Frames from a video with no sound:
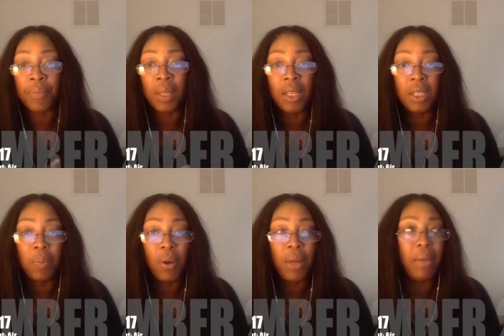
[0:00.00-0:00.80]

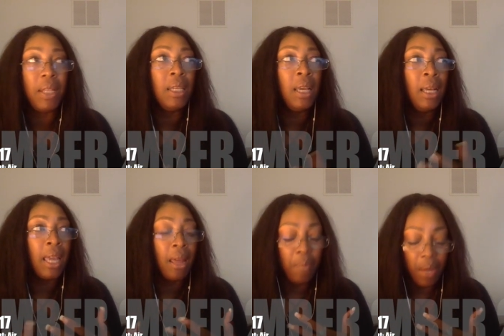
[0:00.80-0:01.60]
disappointment
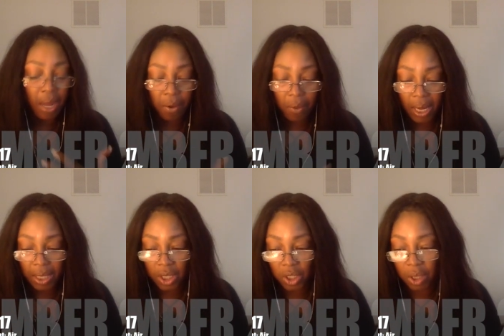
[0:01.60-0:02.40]
can be in a
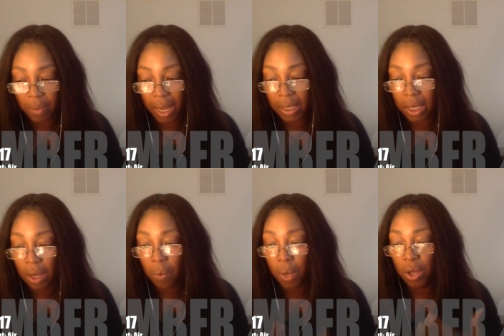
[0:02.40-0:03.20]
relationship, that
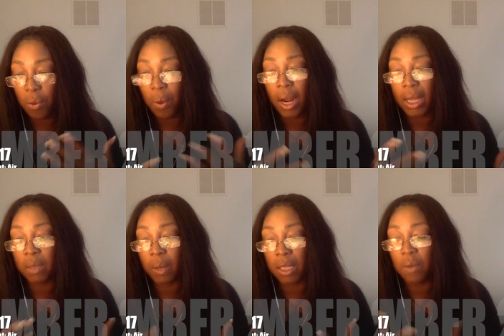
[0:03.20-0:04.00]
what you were
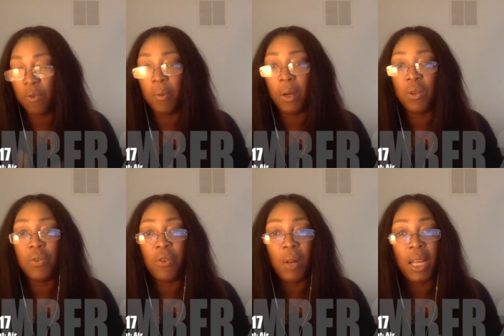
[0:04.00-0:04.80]
expecting from
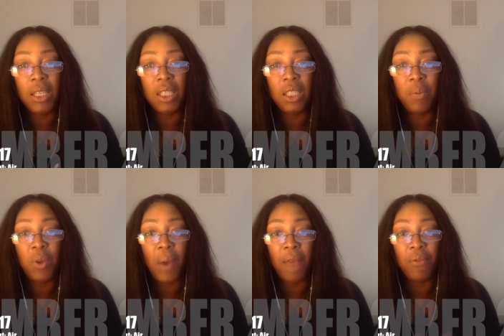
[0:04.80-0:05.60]
out of a relationship,
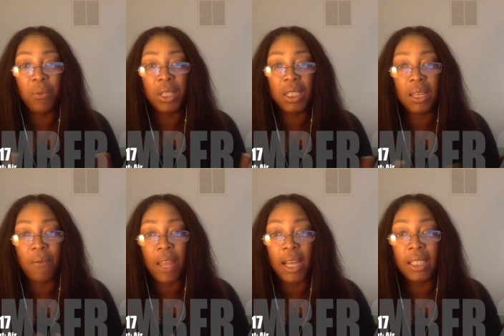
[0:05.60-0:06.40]
you haven't
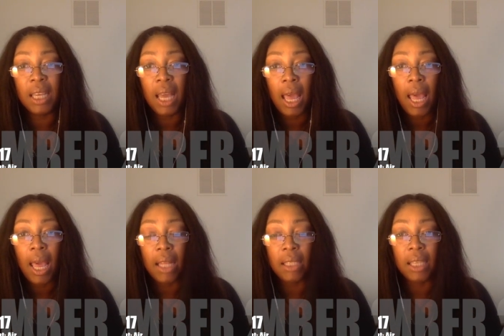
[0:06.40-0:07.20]
received that.
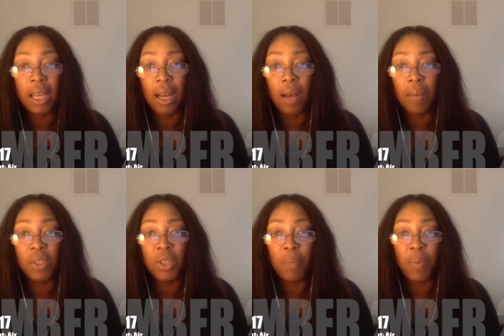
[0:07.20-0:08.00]
And
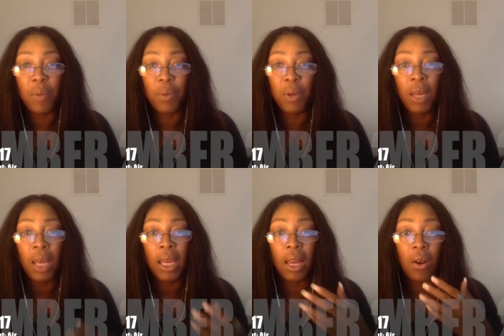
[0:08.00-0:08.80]
some people
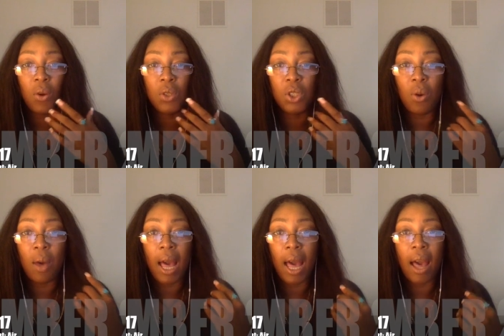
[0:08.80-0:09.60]
can also
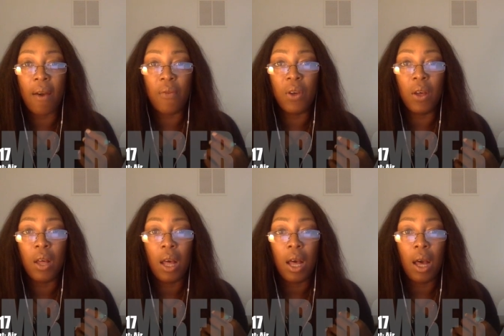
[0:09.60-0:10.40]
have
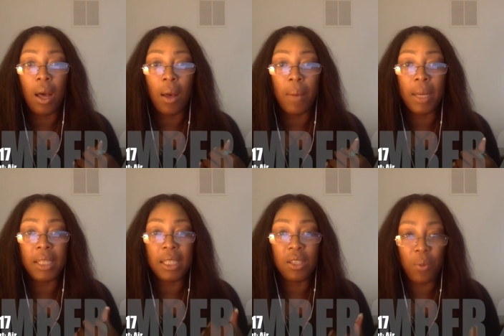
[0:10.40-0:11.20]
a
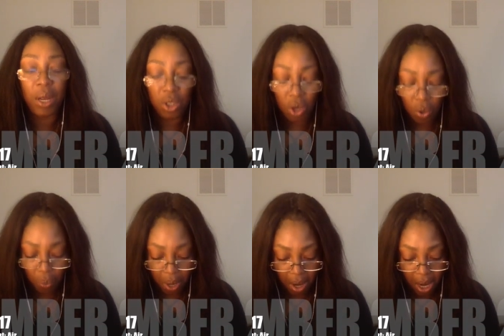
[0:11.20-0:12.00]
situation
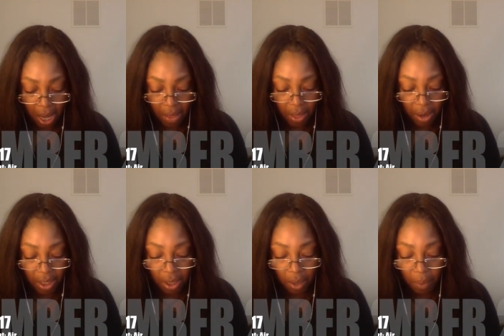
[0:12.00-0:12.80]
where
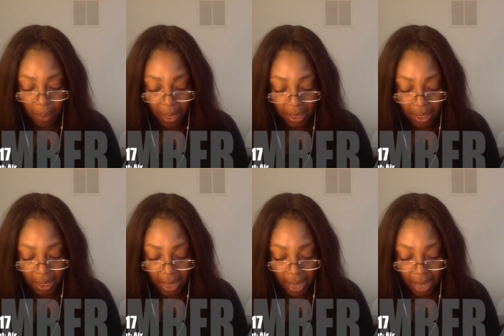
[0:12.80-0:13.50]
there's unpleasant